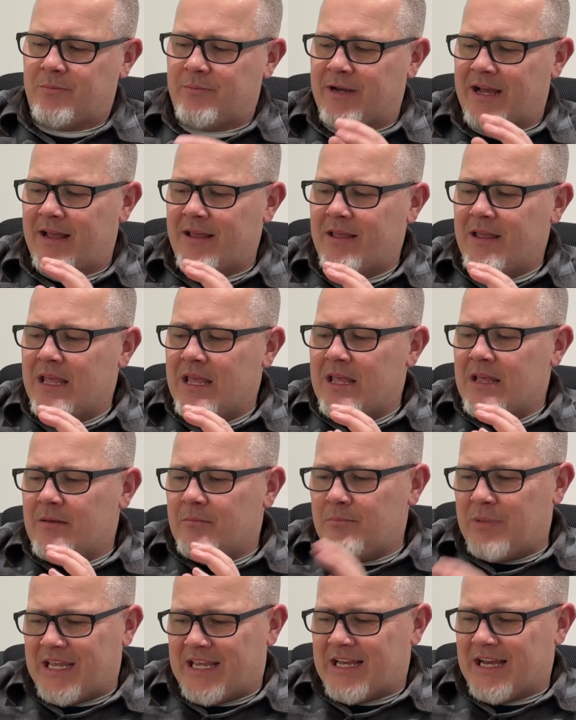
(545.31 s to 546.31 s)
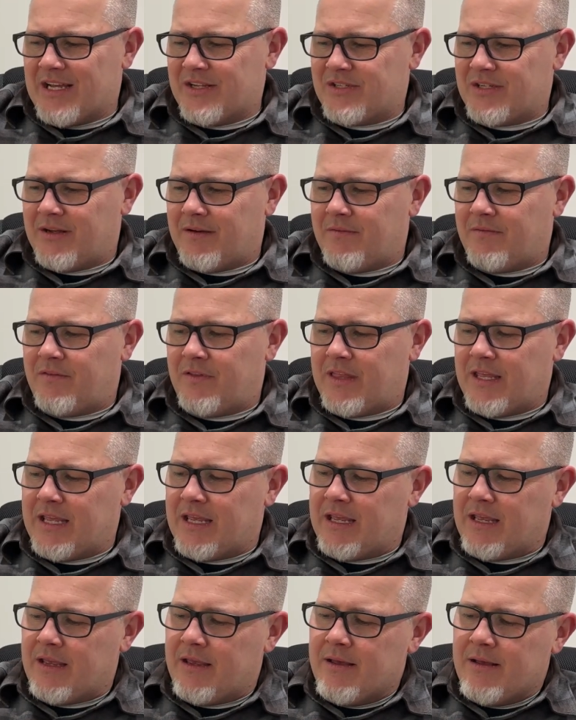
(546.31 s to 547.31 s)
but because of
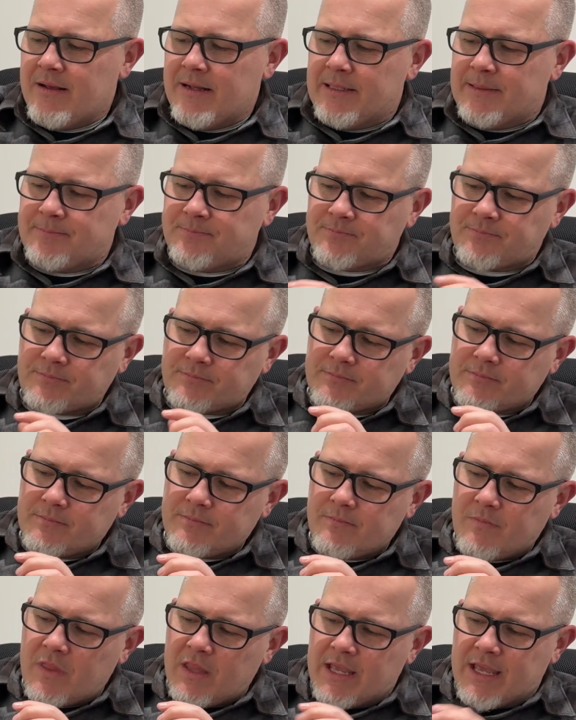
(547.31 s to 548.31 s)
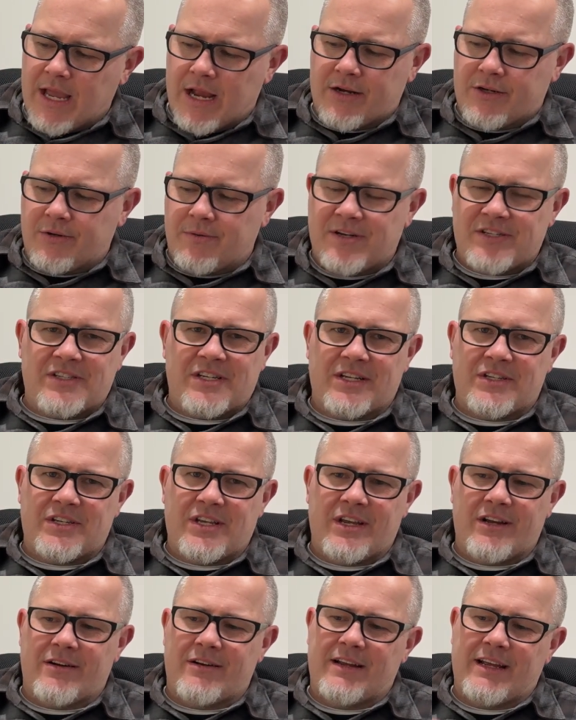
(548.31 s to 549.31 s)
the characteristics
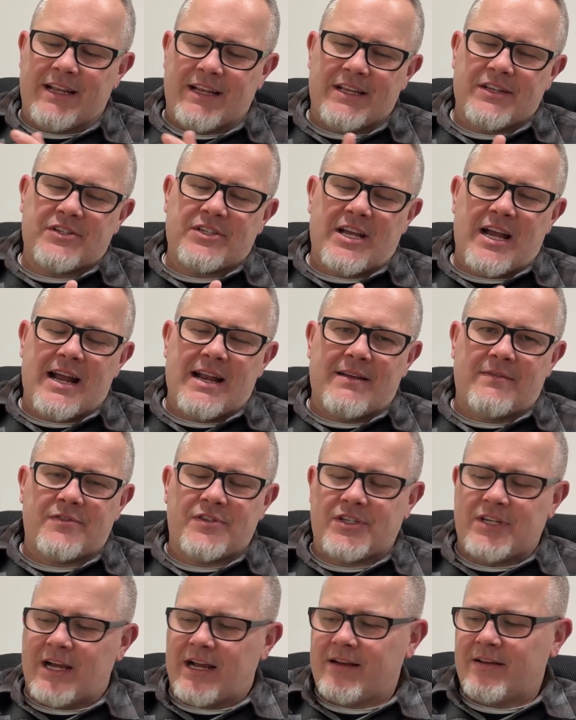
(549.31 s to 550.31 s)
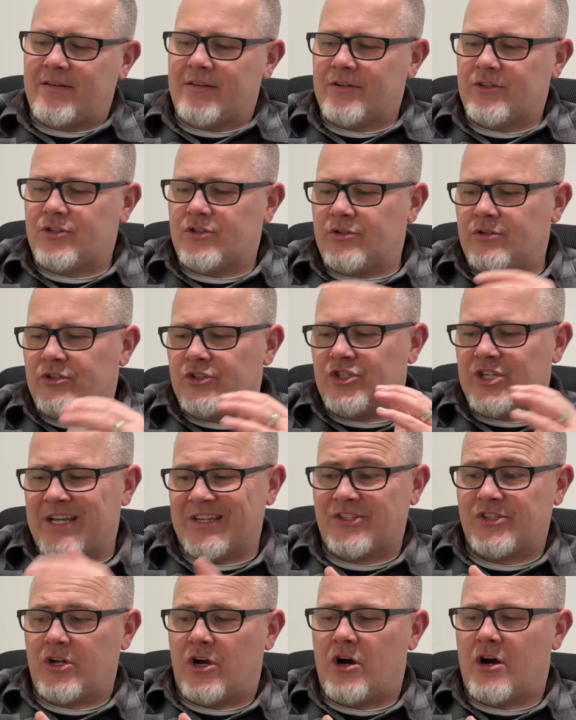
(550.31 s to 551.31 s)
here, it is kind of stuck
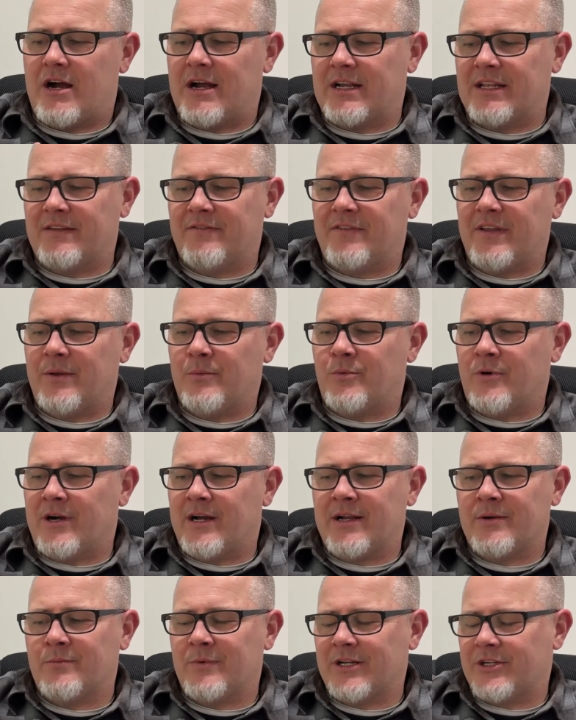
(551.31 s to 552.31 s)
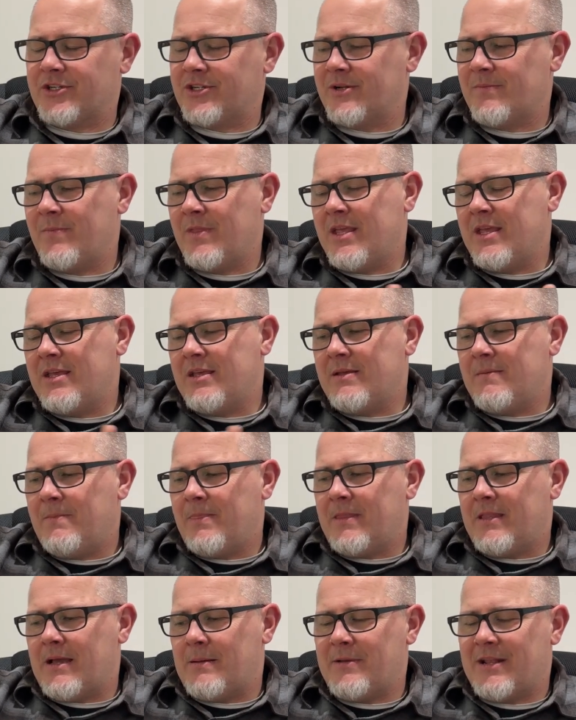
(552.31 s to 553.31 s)
just on the V1, which,
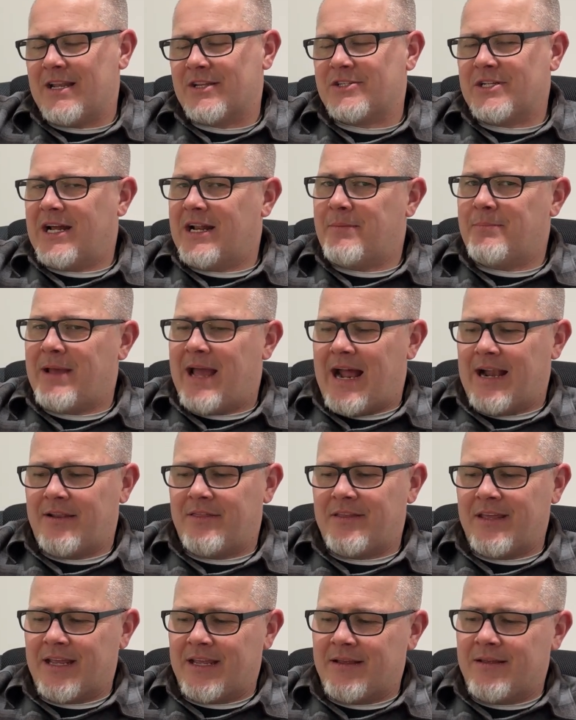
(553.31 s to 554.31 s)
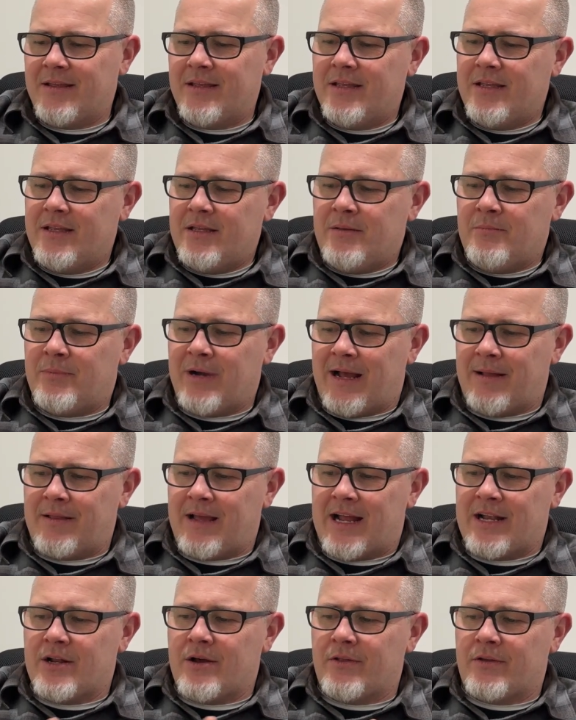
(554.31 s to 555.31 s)
I mean, it's not a bad thing, but
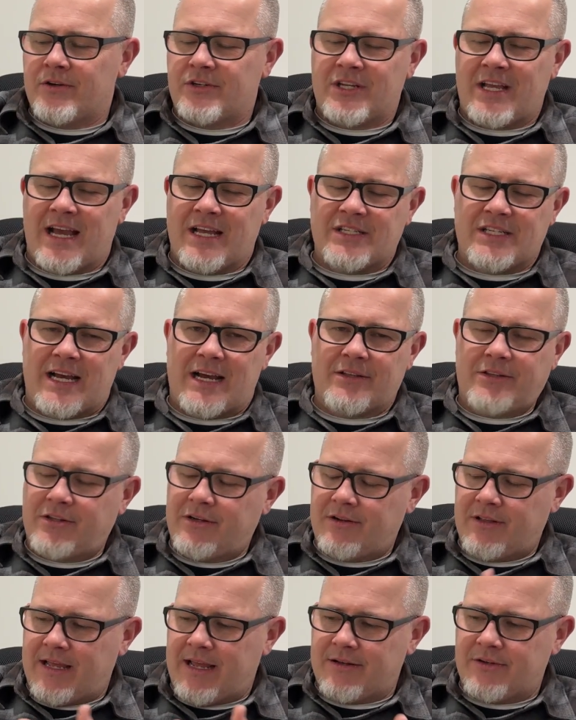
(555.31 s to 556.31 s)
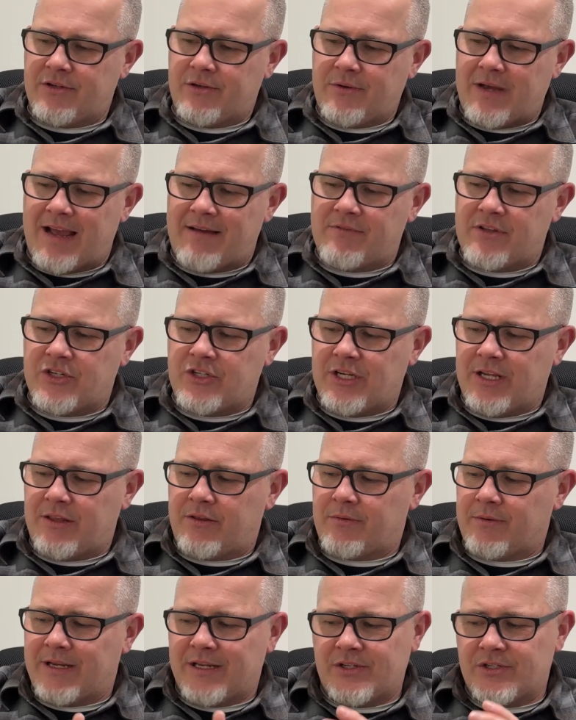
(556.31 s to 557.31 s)
I know there's guys out there that do have the
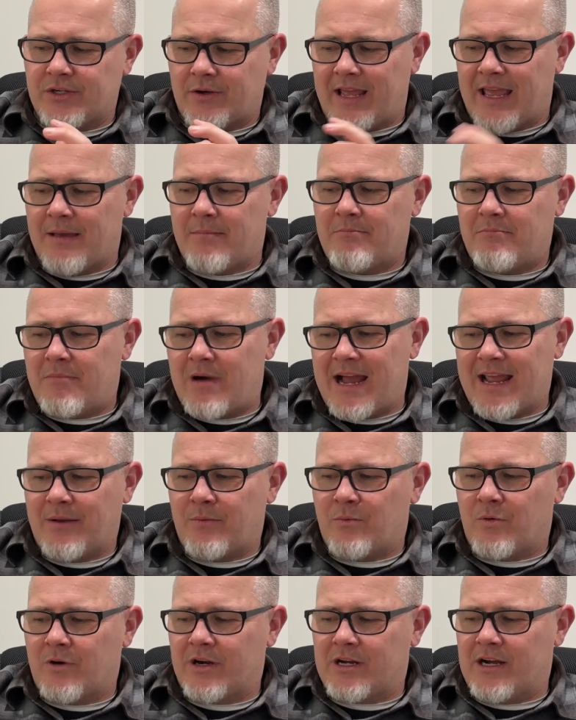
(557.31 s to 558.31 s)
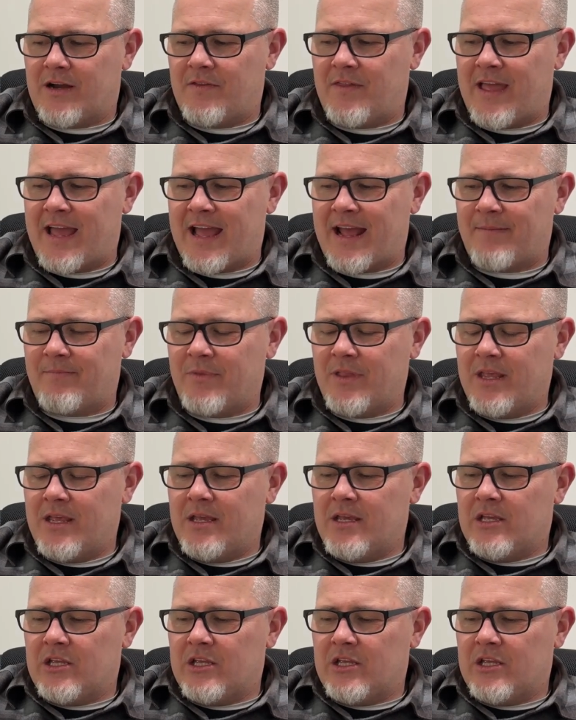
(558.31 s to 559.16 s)
G3, so it might work on that.